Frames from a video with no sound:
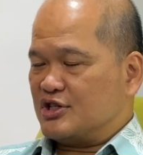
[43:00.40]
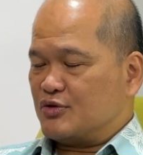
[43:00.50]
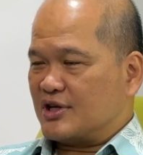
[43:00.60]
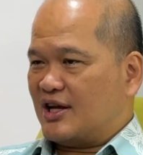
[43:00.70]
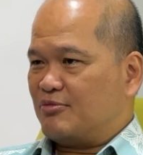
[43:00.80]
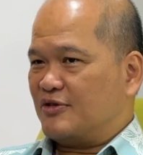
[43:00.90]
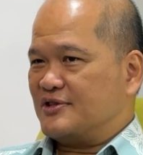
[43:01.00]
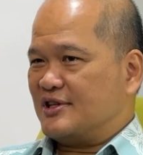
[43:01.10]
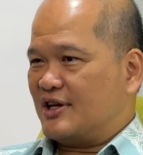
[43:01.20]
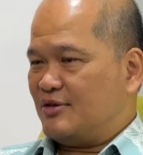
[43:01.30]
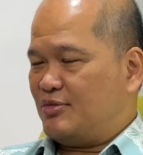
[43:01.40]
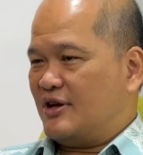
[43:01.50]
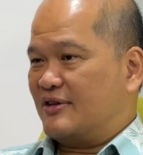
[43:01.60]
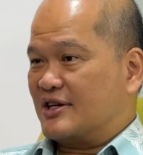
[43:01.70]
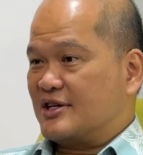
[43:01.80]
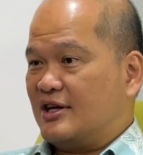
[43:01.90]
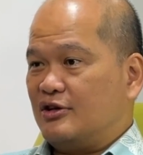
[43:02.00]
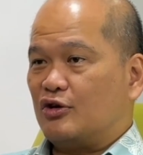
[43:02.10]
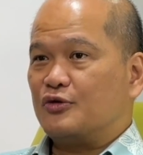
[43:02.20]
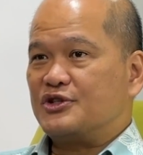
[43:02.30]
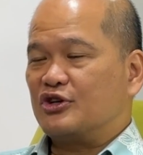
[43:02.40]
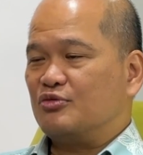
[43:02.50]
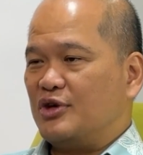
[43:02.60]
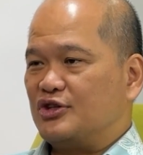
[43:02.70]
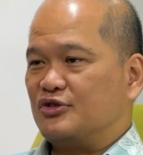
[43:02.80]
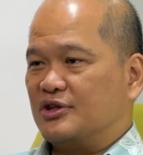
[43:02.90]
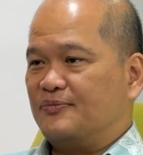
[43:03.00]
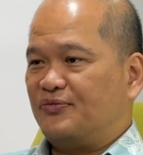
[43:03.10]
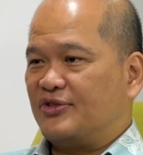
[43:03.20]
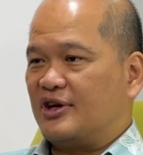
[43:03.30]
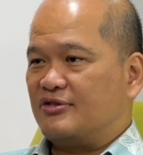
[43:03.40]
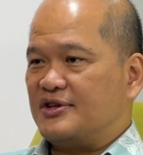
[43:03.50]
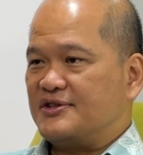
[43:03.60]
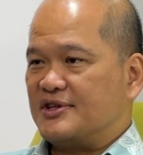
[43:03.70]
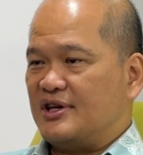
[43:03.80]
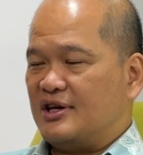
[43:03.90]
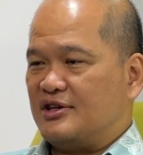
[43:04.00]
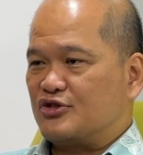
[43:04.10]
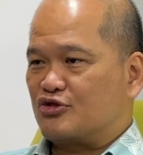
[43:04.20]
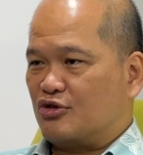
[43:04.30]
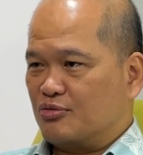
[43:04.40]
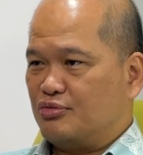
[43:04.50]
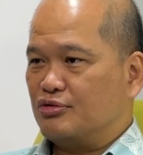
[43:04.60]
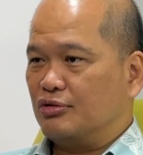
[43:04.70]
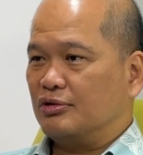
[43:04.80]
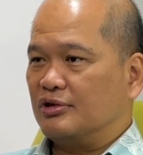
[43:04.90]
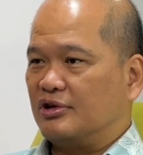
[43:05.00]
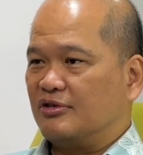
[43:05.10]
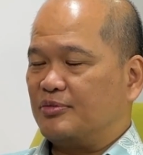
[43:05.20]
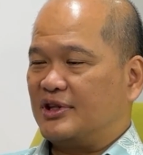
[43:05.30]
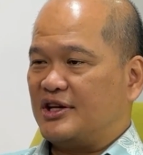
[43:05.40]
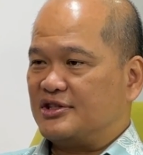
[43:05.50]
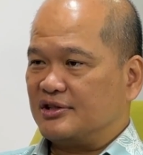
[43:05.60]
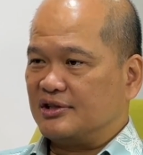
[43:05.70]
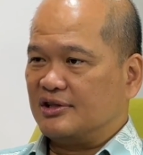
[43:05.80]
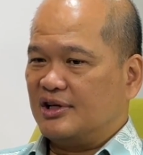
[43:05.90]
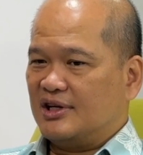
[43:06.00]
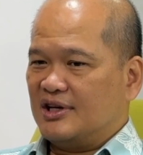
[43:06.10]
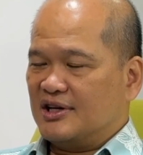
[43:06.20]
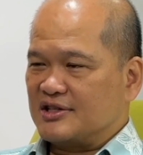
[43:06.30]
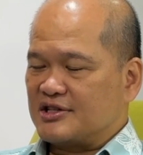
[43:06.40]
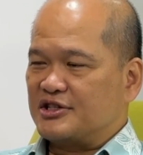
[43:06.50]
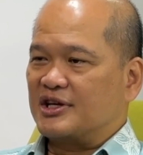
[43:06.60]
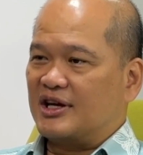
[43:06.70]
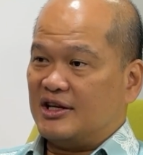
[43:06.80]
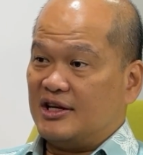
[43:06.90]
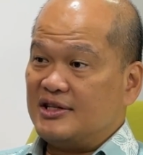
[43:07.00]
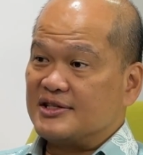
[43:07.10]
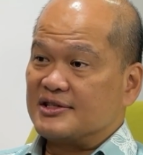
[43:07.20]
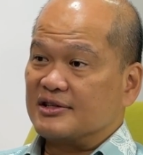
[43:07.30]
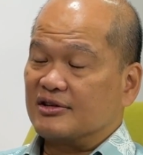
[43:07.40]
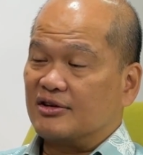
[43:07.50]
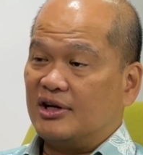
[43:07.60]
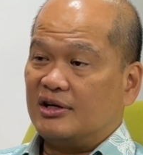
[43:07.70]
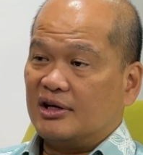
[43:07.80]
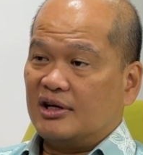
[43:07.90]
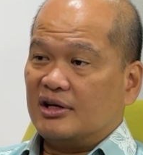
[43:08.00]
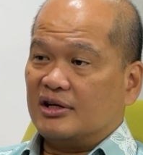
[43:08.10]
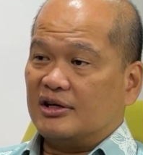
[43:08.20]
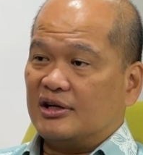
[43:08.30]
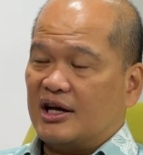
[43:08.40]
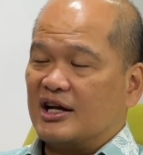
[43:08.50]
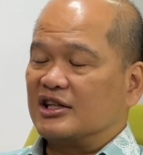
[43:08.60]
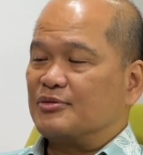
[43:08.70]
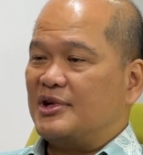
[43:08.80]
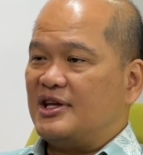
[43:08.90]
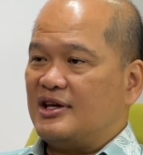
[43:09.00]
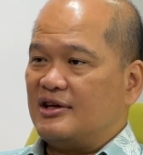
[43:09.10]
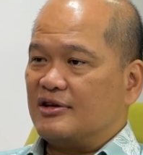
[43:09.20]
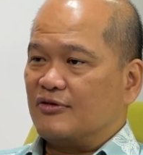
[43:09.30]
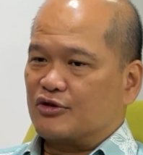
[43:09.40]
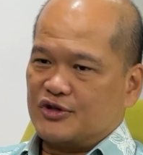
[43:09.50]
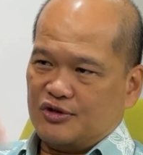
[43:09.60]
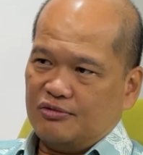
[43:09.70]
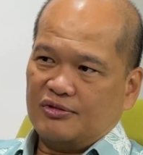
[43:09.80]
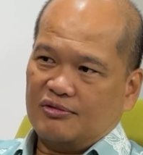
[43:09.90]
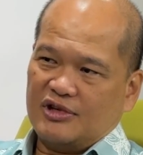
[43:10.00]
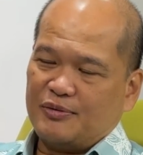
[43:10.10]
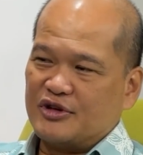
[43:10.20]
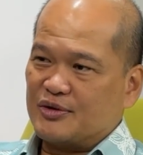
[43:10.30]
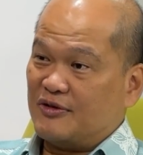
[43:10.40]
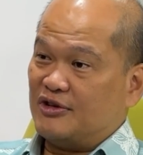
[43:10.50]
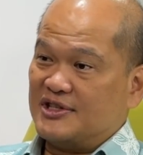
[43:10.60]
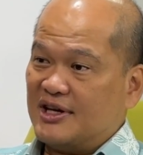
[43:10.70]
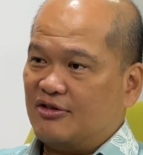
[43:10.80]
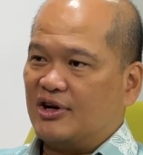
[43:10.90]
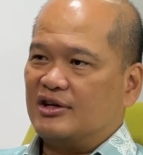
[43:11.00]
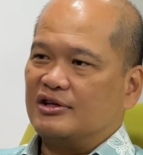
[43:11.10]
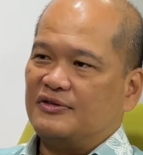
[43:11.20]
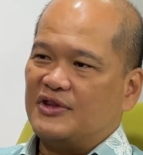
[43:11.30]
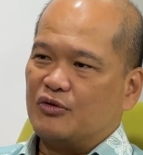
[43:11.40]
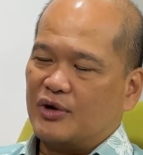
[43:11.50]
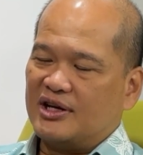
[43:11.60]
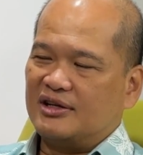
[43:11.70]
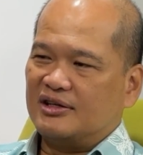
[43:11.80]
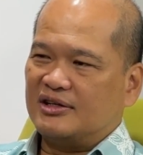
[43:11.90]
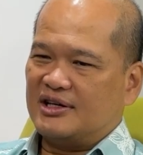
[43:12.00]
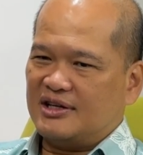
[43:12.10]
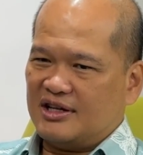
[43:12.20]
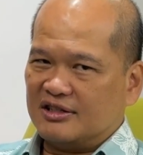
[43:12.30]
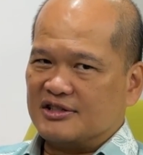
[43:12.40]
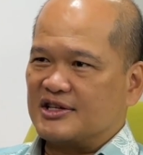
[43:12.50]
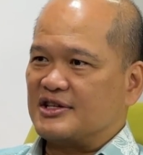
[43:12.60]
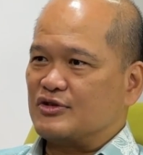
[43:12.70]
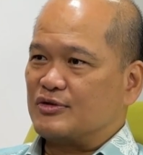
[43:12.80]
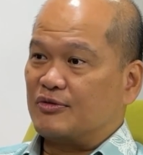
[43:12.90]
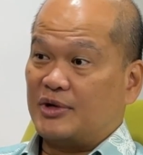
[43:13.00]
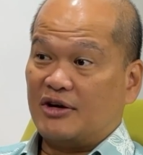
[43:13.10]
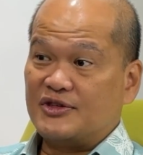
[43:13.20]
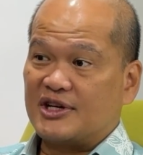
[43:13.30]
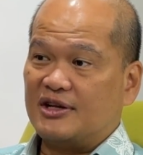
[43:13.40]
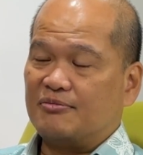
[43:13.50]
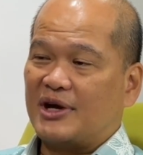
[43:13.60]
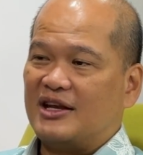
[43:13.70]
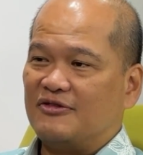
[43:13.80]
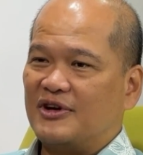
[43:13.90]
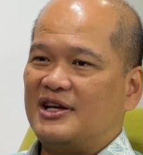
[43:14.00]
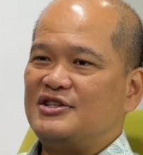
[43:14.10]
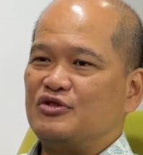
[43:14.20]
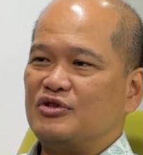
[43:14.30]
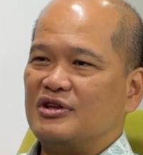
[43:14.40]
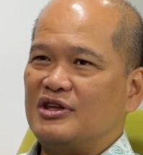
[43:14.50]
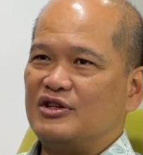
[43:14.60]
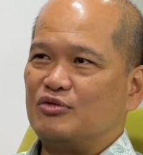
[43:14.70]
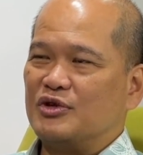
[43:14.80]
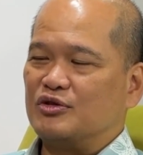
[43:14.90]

which I led previously, like EPF Khazanah, you always try to make sure there is a strong pool of potential succession candidates, right? And ultimately, of course, the positive have to decide, right? They want an internal successor on the outside, but at the very least, you need to be able to